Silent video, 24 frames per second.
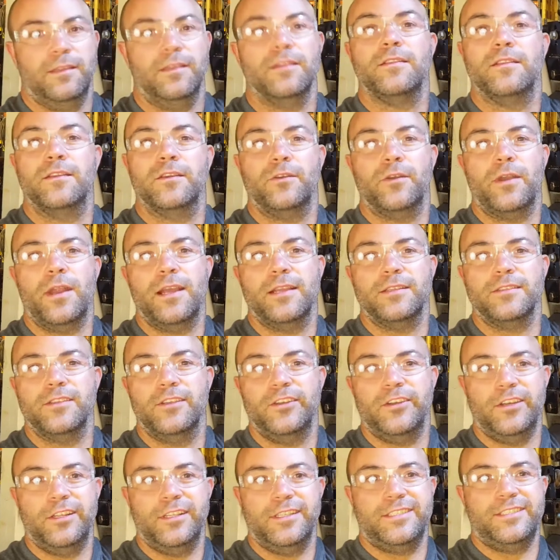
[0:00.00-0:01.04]
the grass
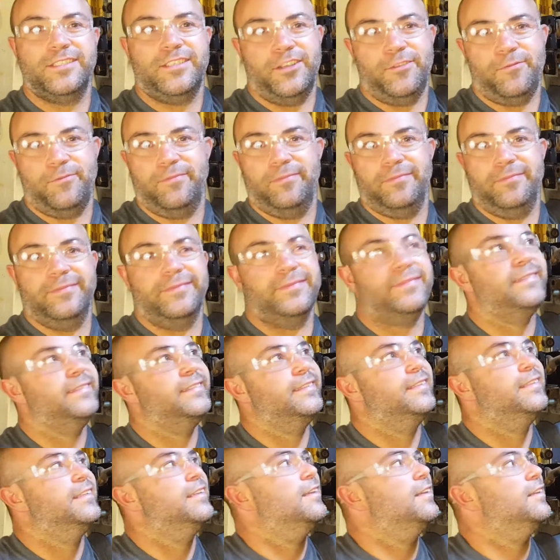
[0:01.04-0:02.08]
under this Jeep.
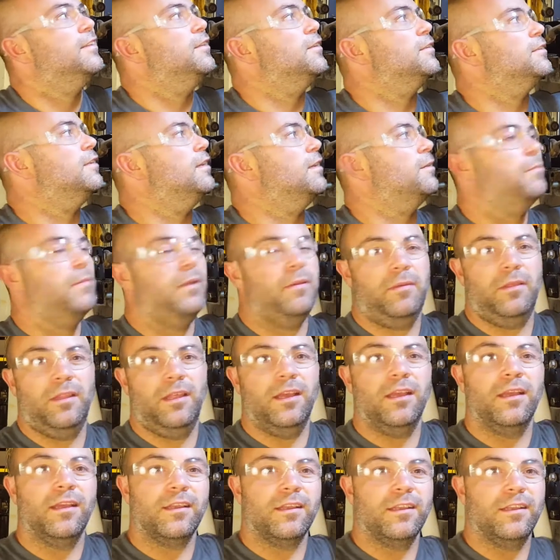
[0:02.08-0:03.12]
Looks like maybe the
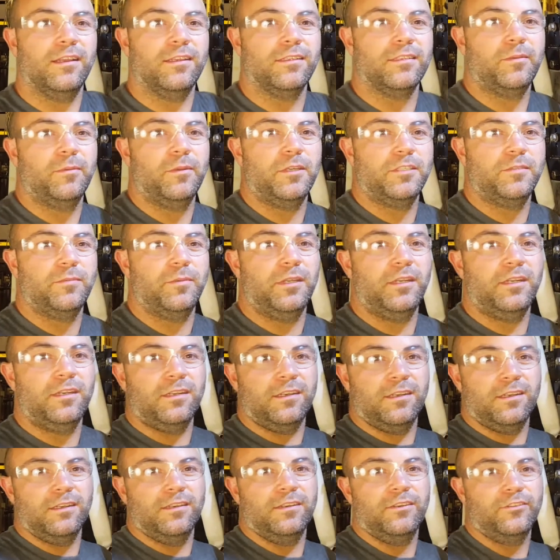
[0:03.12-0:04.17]
customer's been
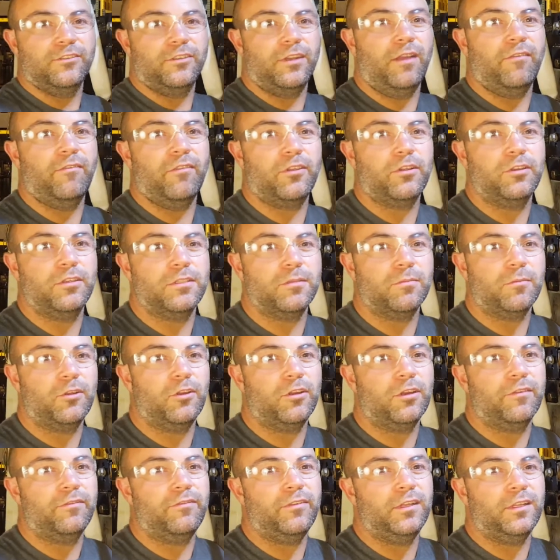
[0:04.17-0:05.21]
driving through some
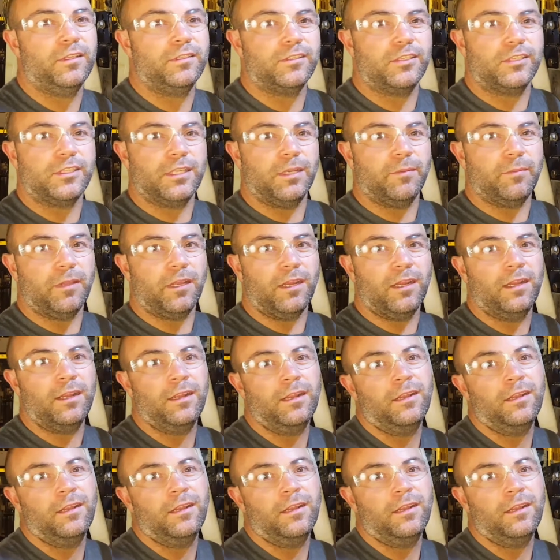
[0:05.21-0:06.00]
cornfields or something.